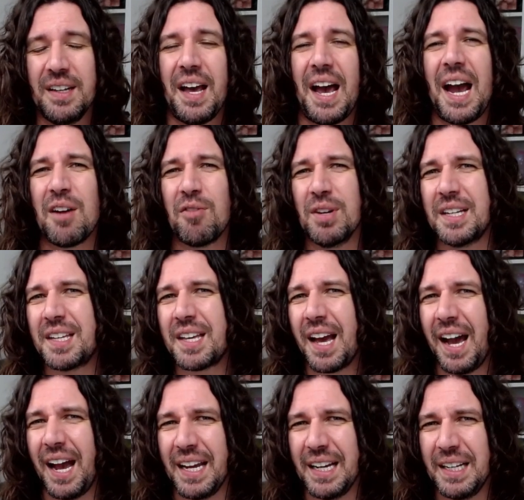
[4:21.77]
Harry
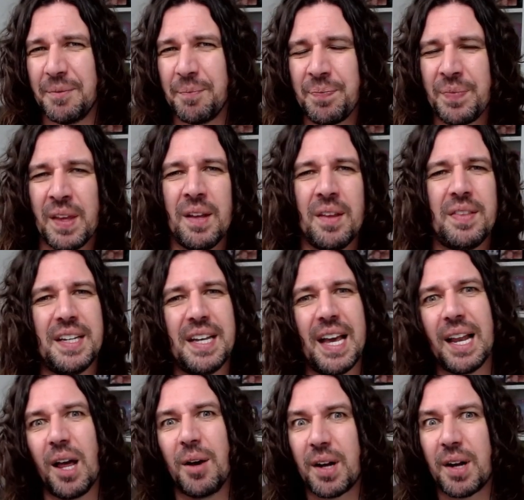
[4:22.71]
Kane, the
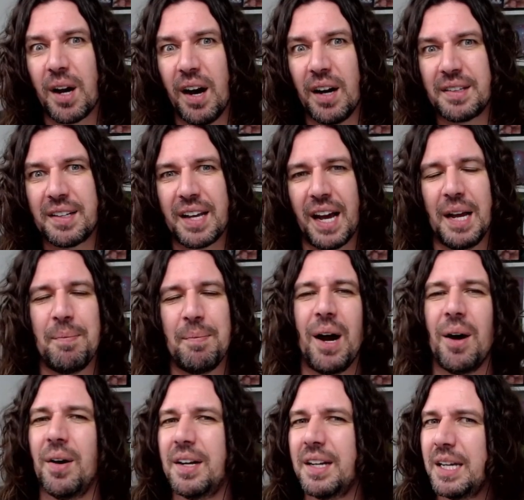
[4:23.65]
yellow card came
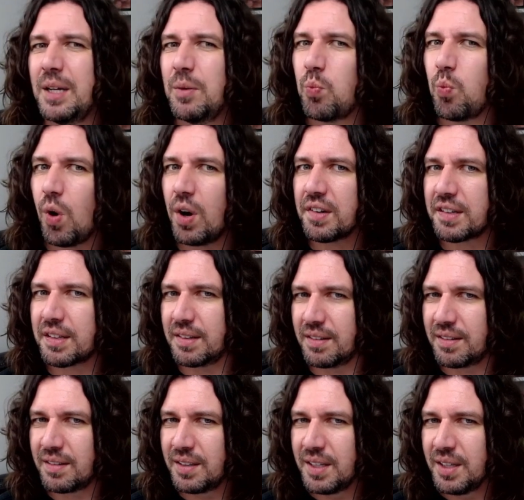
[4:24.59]
out and he
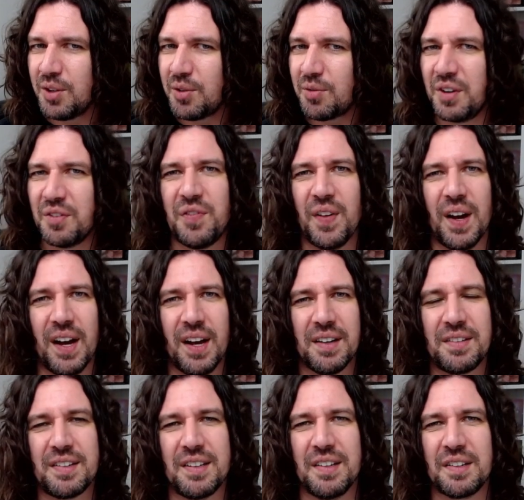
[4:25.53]
wasn't
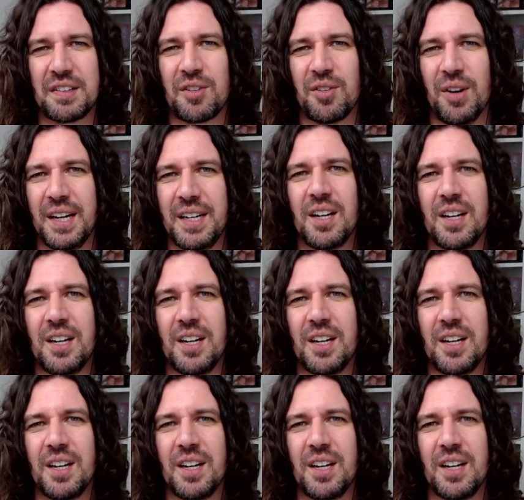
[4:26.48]
referred to the screen.